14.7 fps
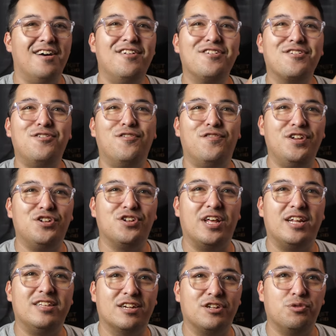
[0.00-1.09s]
another cool feature that
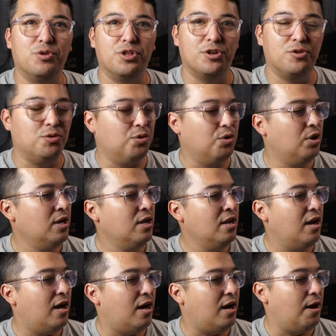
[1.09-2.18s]
is actually really cool
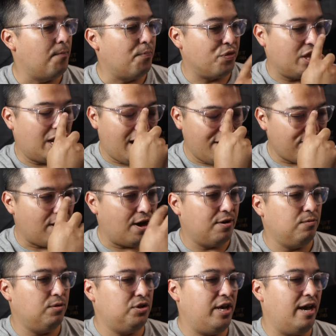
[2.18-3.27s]
um, that I
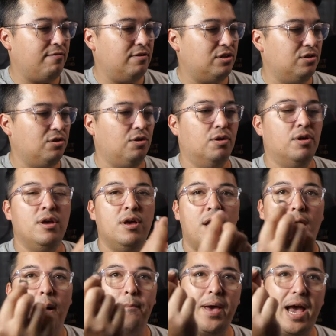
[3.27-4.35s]
found was you have this little
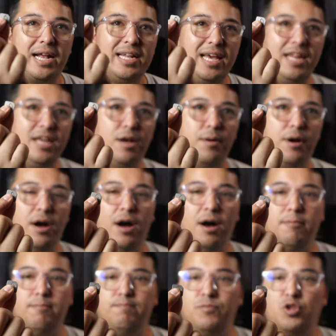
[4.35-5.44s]
magnetic
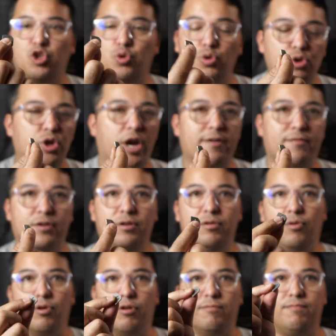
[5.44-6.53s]
um, screwdriver
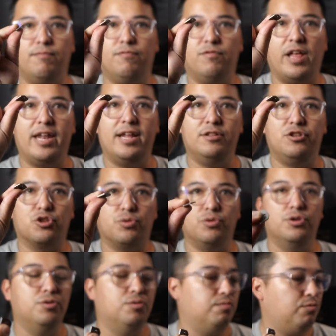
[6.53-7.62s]
or flathead
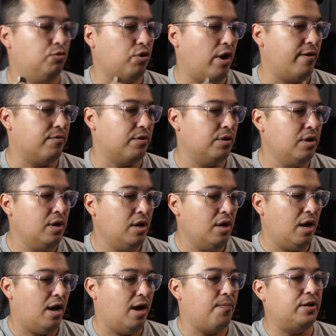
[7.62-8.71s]
screwdriver
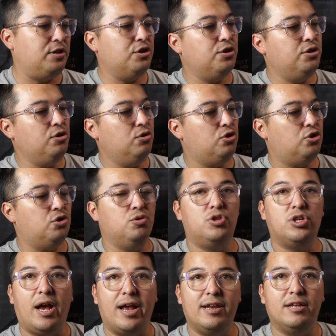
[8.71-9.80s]
uh, that you can use to
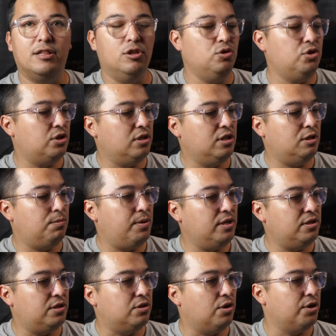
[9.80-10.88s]
tighten and loosen these
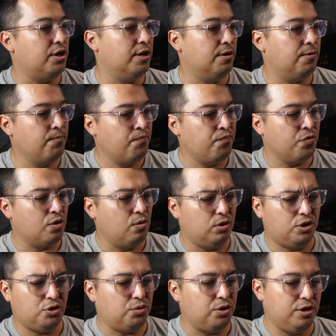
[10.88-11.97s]
pieces on here,
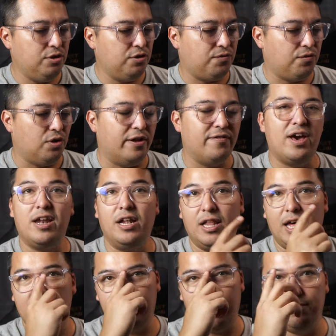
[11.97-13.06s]
which is really useful. I've had a
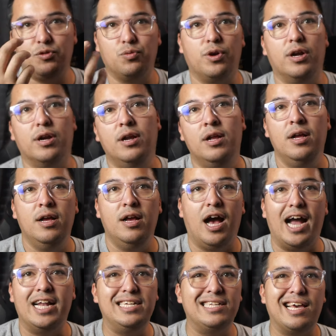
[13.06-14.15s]
lot of times where
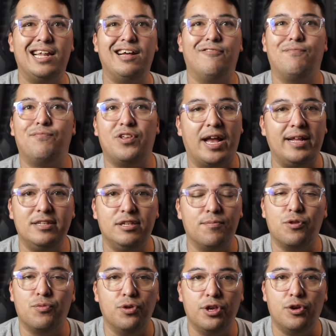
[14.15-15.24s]
I just gotta tighten
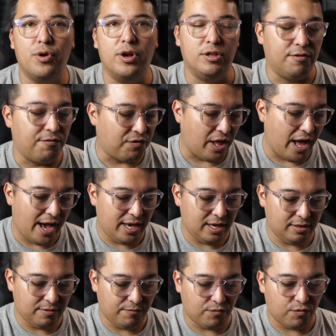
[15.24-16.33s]
something really quick on the
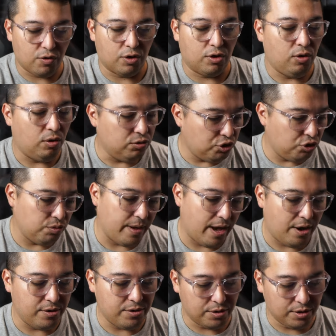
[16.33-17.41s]
fly for a cold shoe
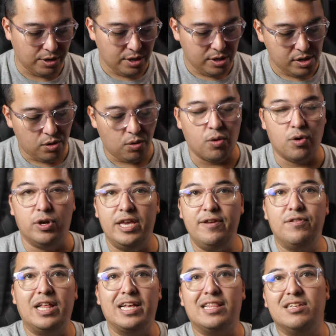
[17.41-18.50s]
mount or or
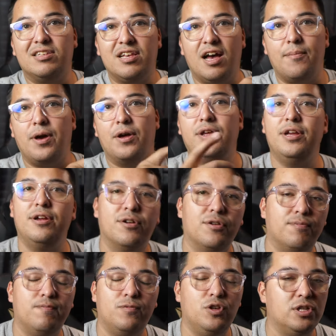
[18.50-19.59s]
even like this top mount
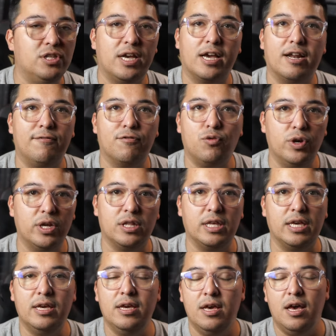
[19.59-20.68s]
here. You can take it off
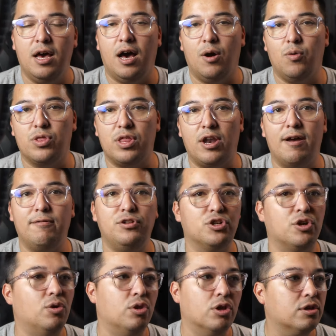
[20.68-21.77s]
quickly uh, without having to
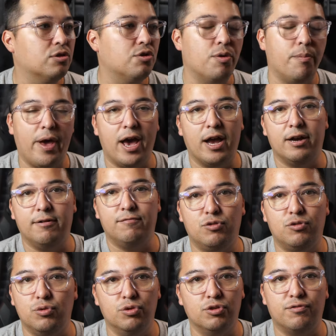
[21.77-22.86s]
go look through your bag
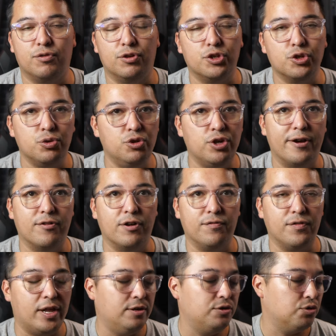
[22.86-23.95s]
tools for a screwdriver, a
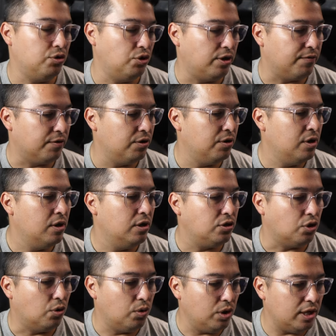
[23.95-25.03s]
flathead screwdriver.
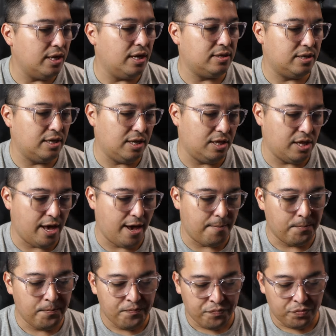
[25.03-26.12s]
So really nice they did that.
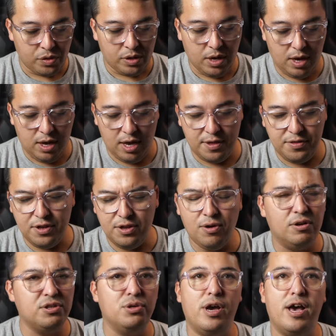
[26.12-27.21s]
Uh, and then you
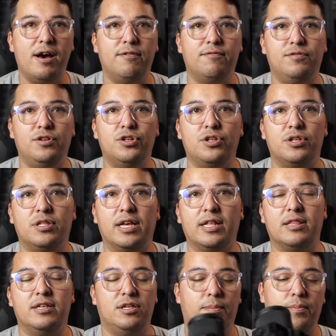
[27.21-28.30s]
also have just like
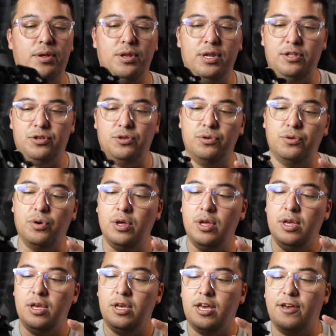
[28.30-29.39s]
this ability to,
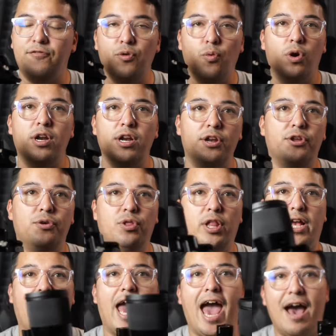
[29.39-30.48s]
if you wanted to do
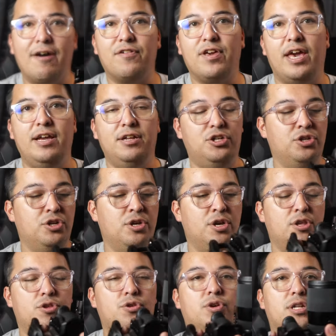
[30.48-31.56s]
like a half cage,
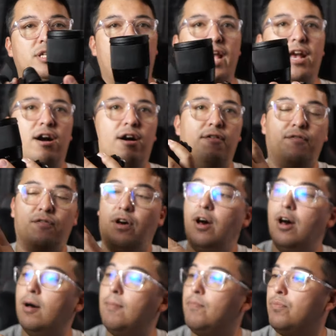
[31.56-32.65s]
you can take off
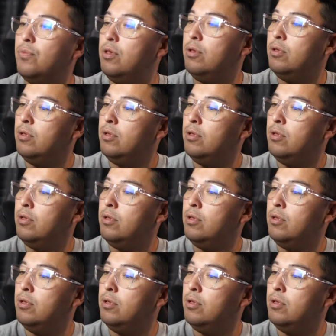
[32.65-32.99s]
um,